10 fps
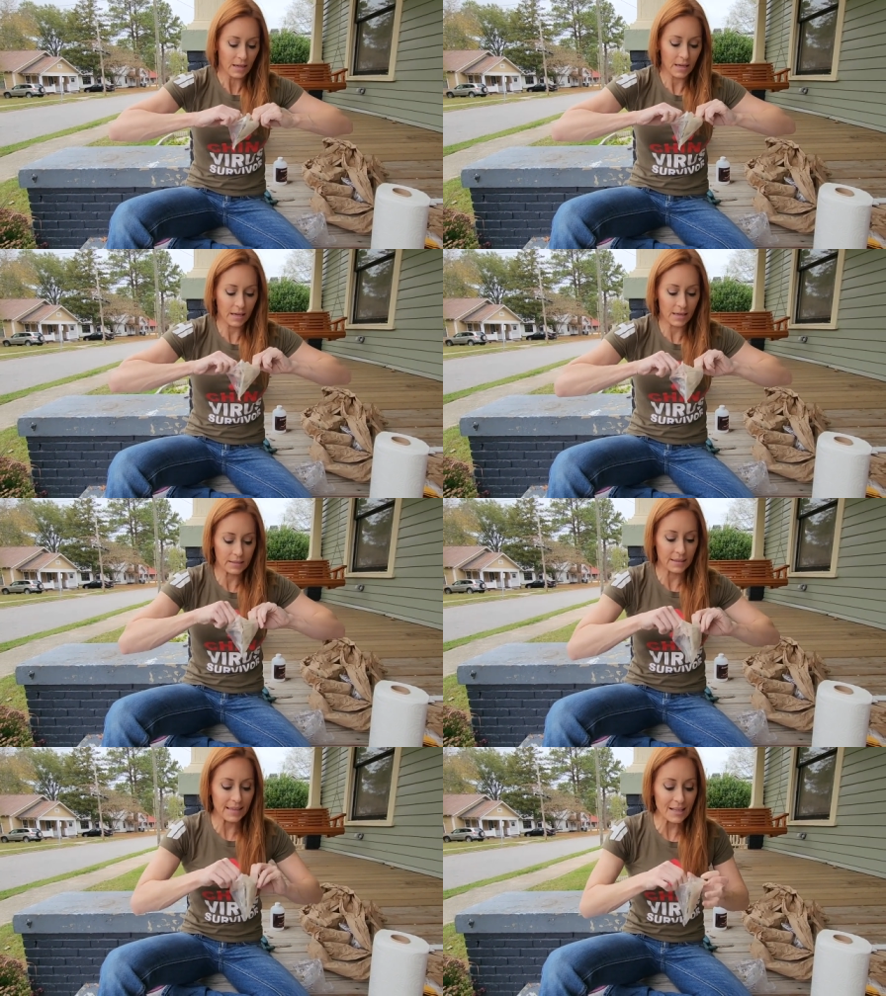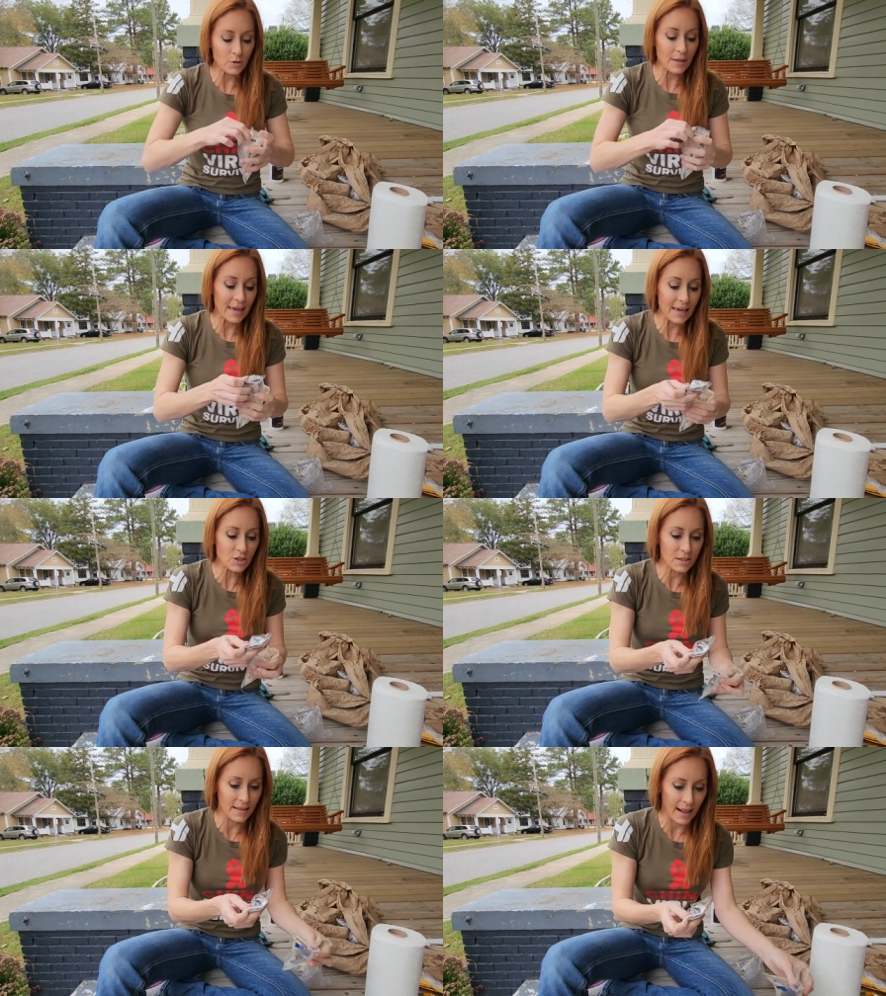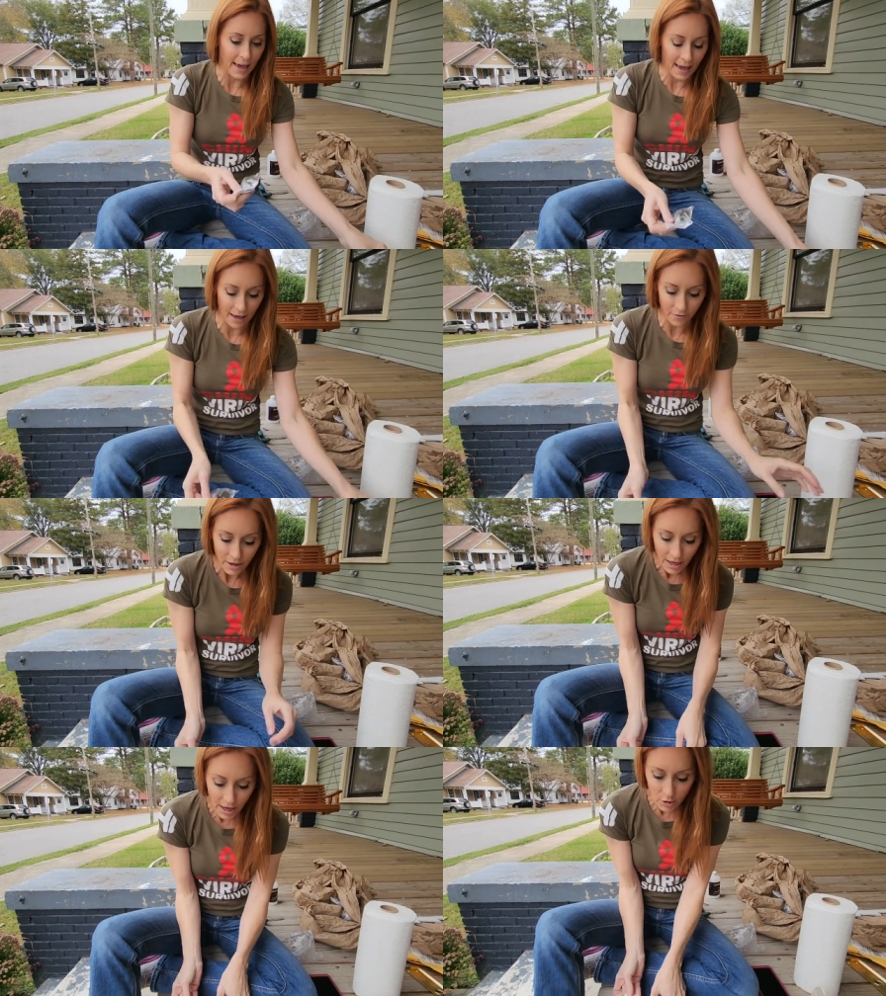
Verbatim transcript: is these are the hinges that I have. And you